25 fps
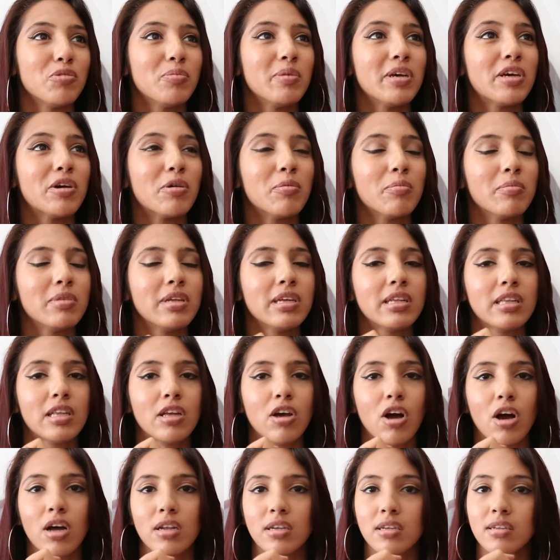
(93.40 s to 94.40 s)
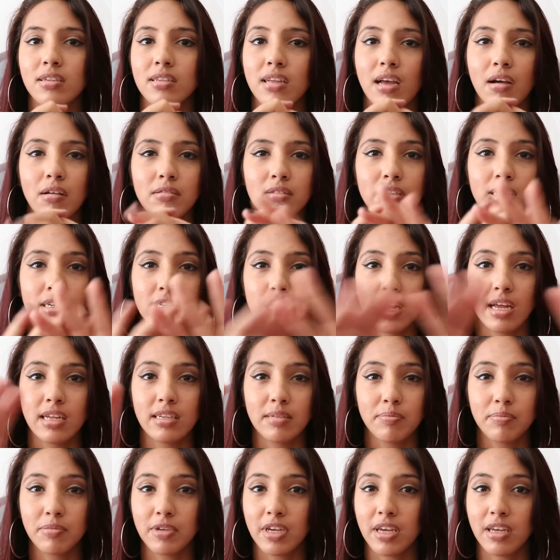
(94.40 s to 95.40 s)
To be completely honest, I was a
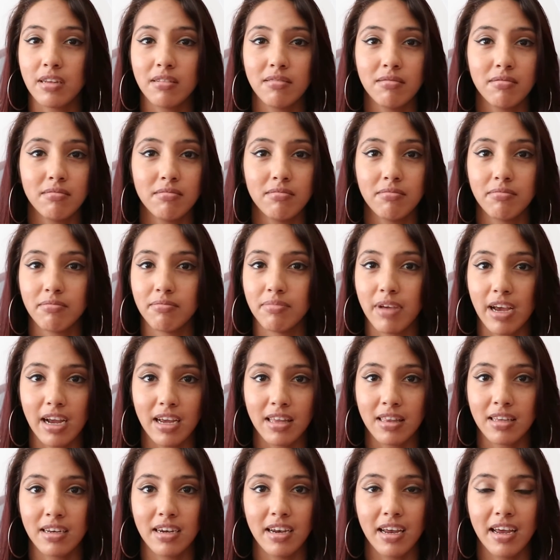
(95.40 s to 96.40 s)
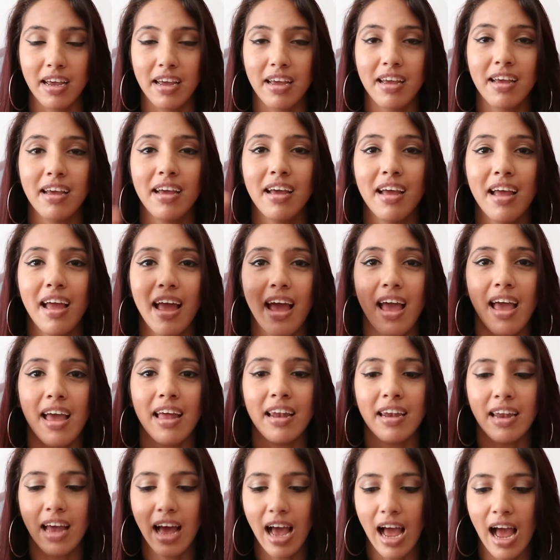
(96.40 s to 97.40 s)
crazy kid back in the day,
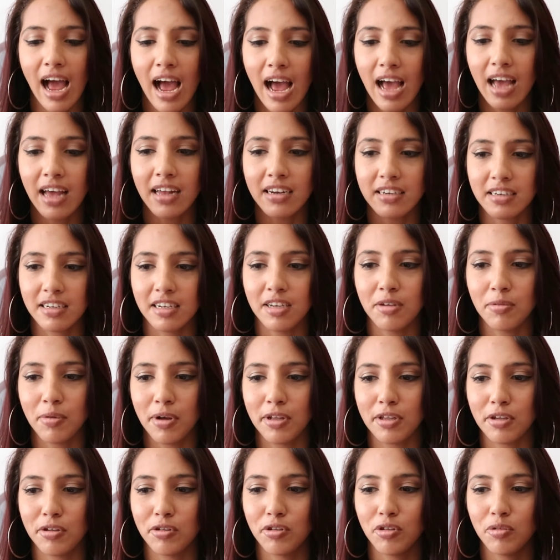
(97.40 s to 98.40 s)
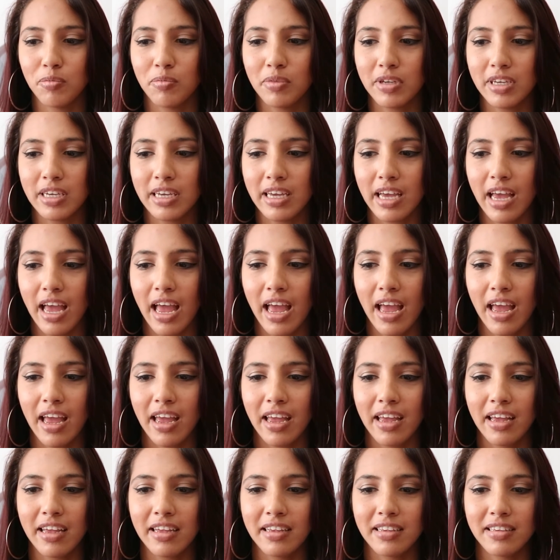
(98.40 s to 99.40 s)
and I really wanted to be
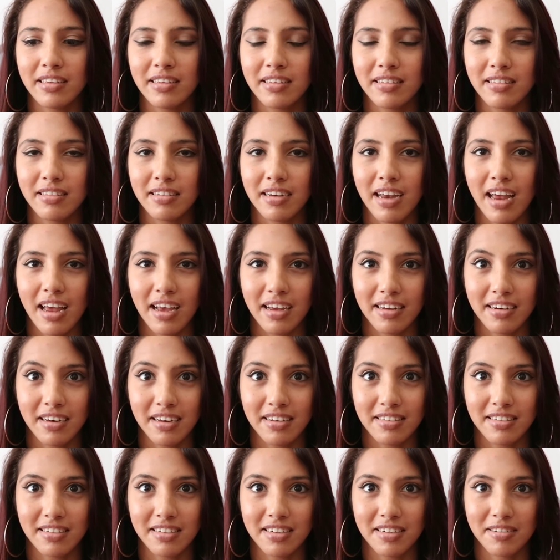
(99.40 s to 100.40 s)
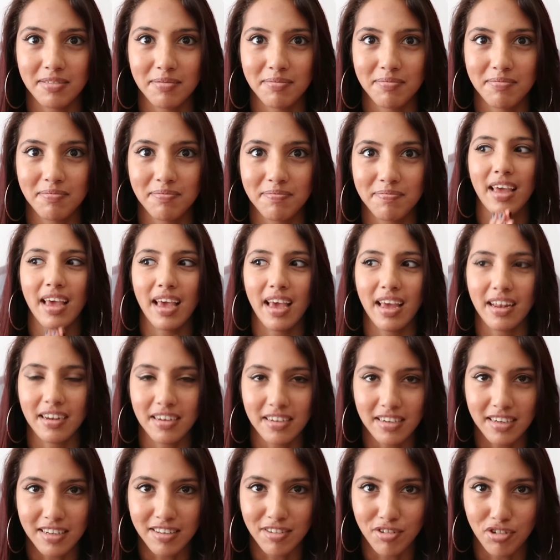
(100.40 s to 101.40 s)
a drag racer and
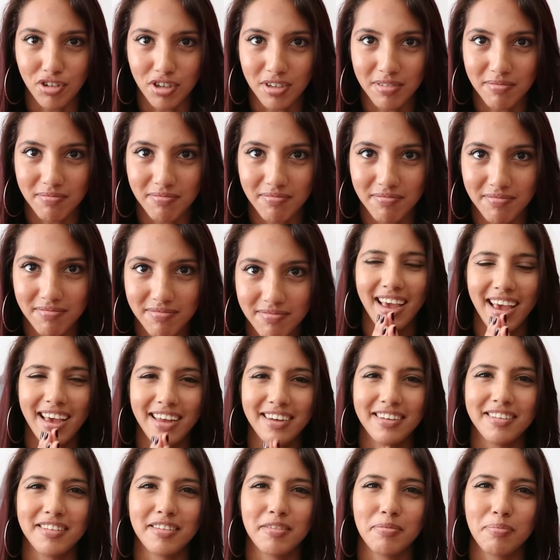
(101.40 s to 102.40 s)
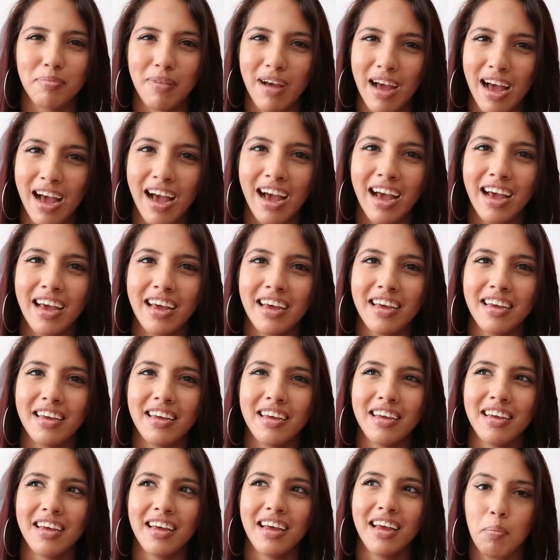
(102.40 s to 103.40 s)
a ninja and a
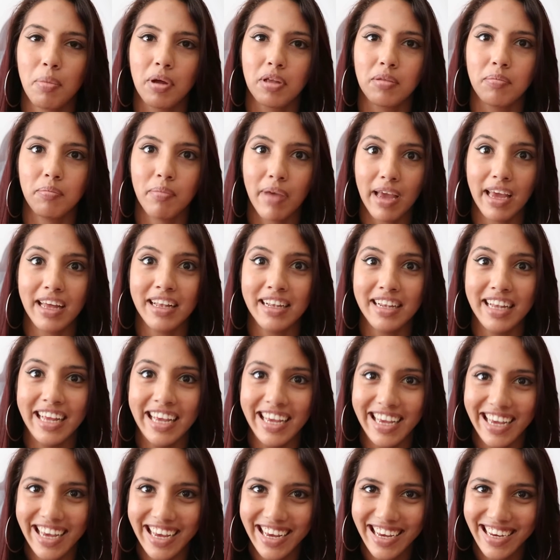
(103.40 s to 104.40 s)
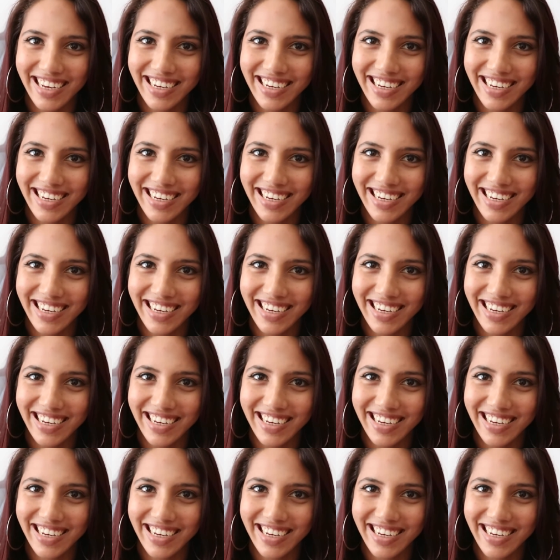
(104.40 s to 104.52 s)
spy, but mainly